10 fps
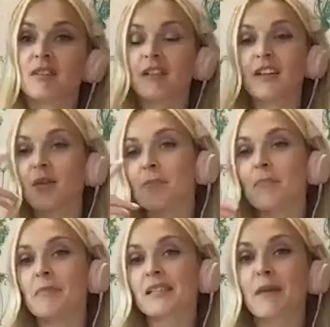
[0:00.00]
you know,
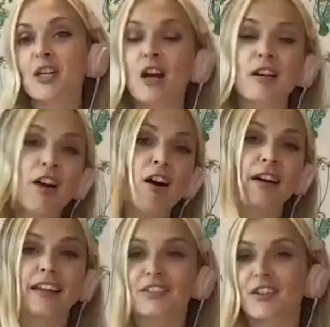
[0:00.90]
mismatched colored
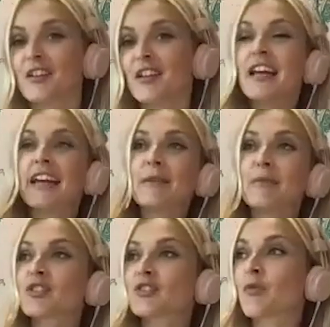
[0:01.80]
eyes, and he
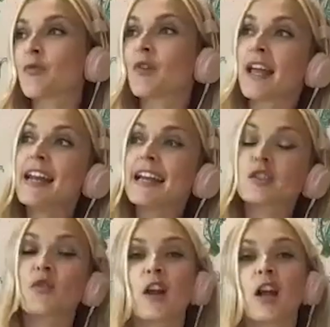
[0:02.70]
was just in
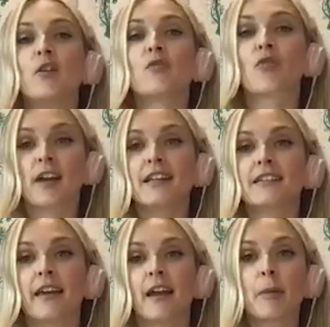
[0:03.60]
his flow
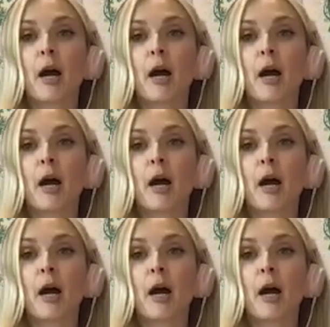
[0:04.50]
creating.